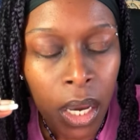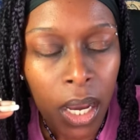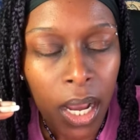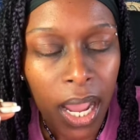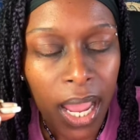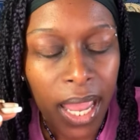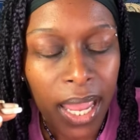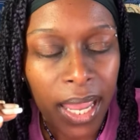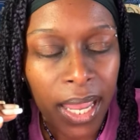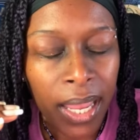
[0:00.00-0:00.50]

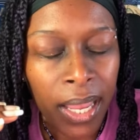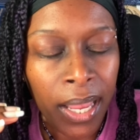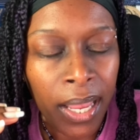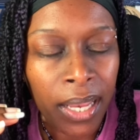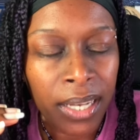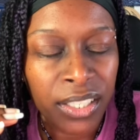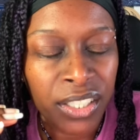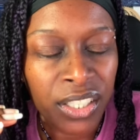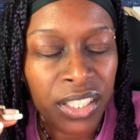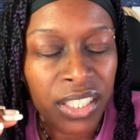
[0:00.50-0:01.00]

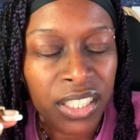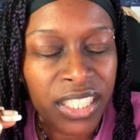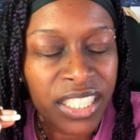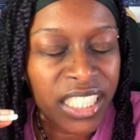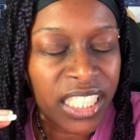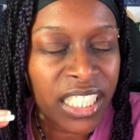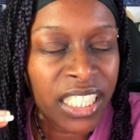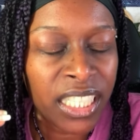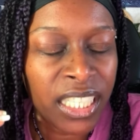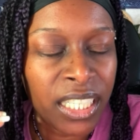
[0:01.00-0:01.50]
And
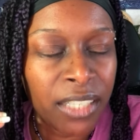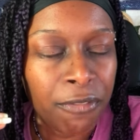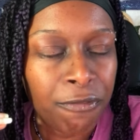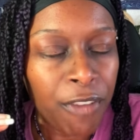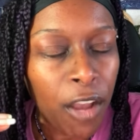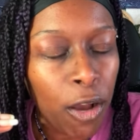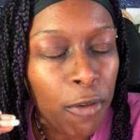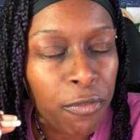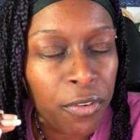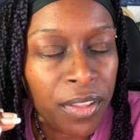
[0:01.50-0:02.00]
she
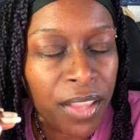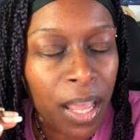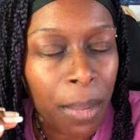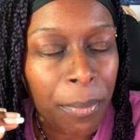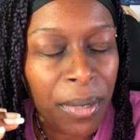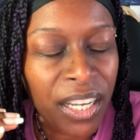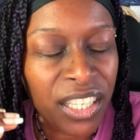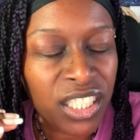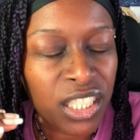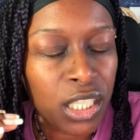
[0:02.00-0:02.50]
fell for that
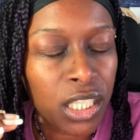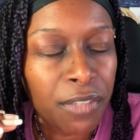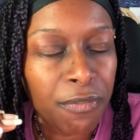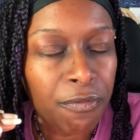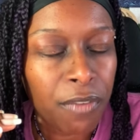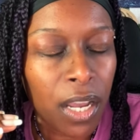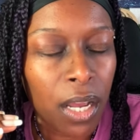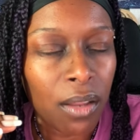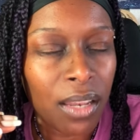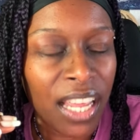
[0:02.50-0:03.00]
because she
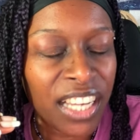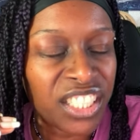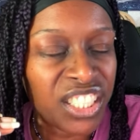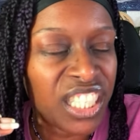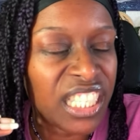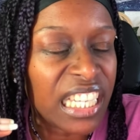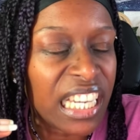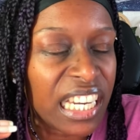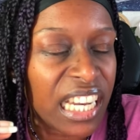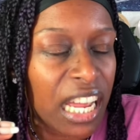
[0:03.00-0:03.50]
felt like
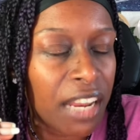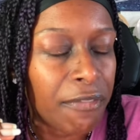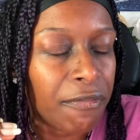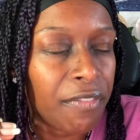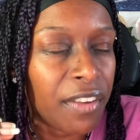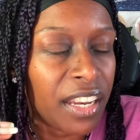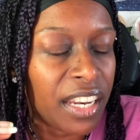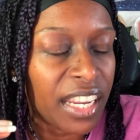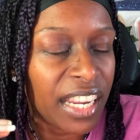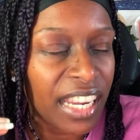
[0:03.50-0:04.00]
she did not
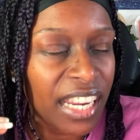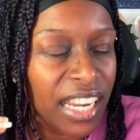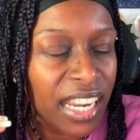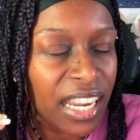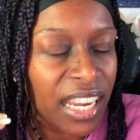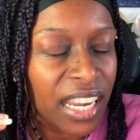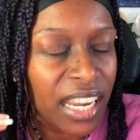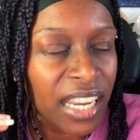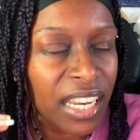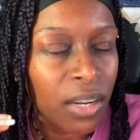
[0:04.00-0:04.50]
fit
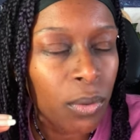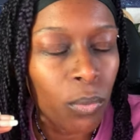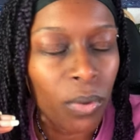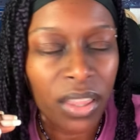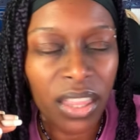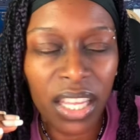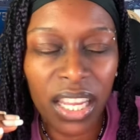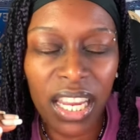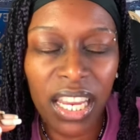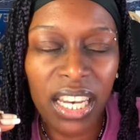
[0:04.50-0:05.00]
in
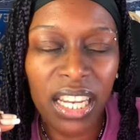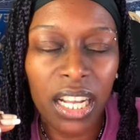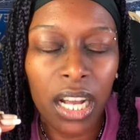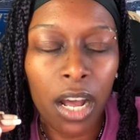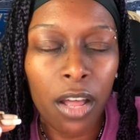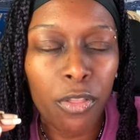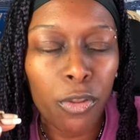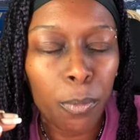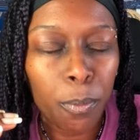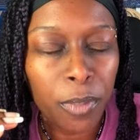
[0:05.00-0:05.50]
with any
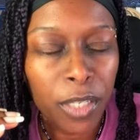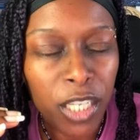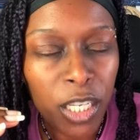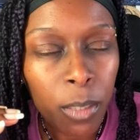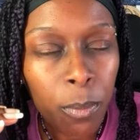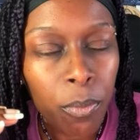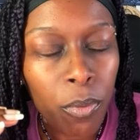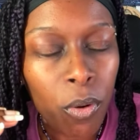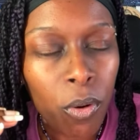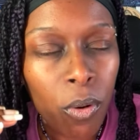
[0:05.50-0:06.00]
other
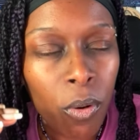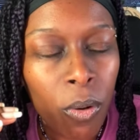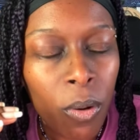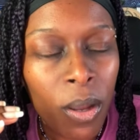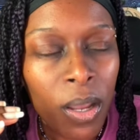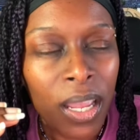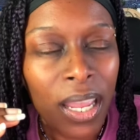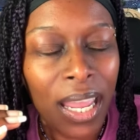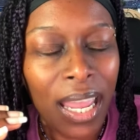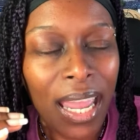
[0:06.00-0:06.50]
people
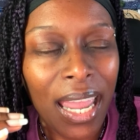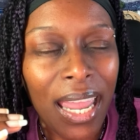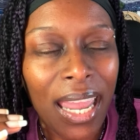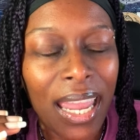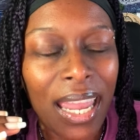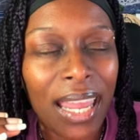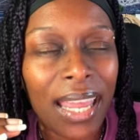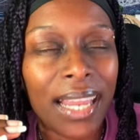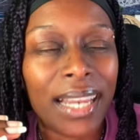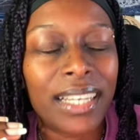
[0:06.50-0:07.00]

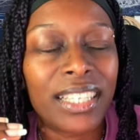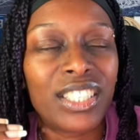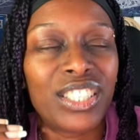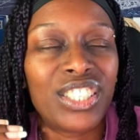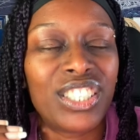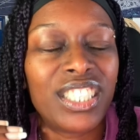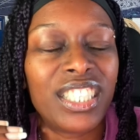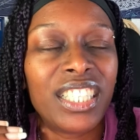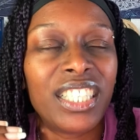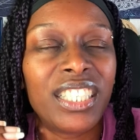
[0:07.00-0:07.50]
and
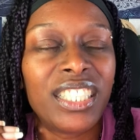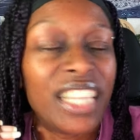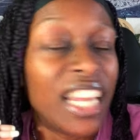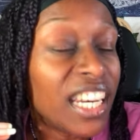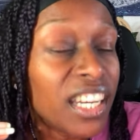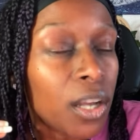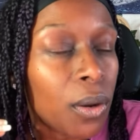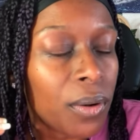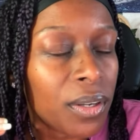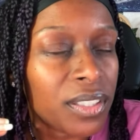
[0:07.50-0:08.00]
she
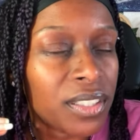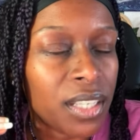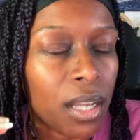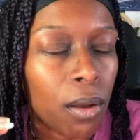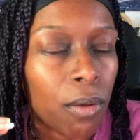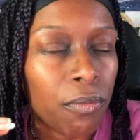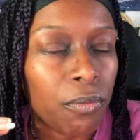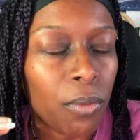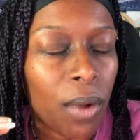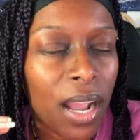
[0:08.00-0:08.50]
didn't know
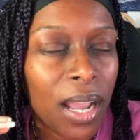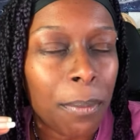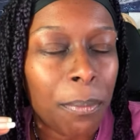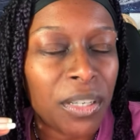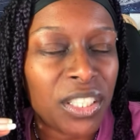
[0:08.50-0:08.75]
herself, right?